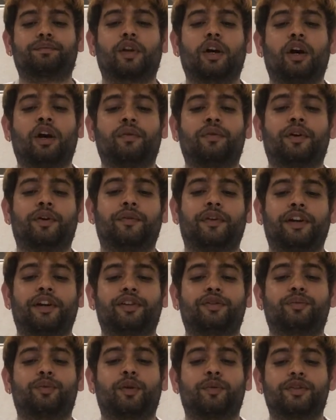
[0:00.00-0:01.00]
offer
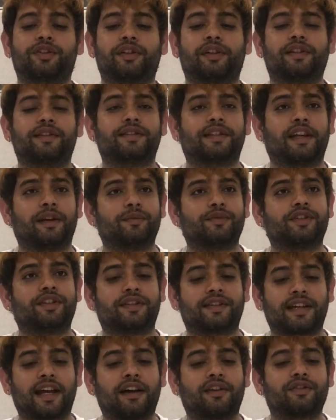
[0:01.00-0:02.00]
various promotional schemes,
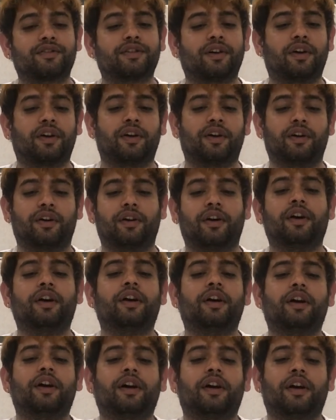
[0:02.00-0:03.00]
discounts, or
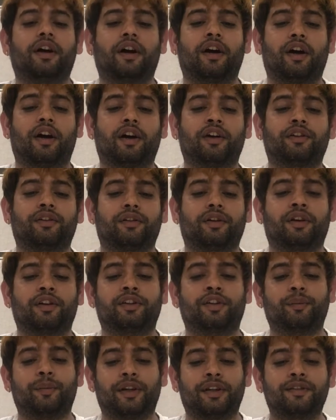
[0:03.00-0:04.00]

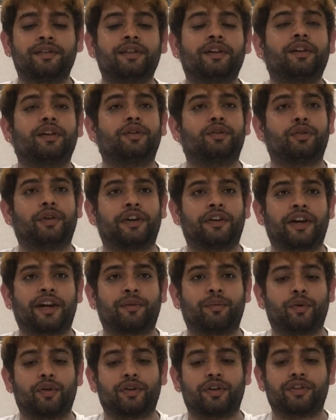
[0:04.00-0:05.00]
other means to attract
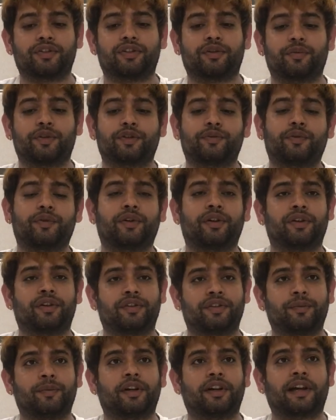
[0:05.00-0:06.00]
more customers for
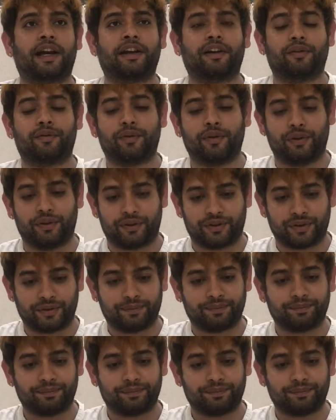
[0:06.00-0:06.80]
similar kind of foods.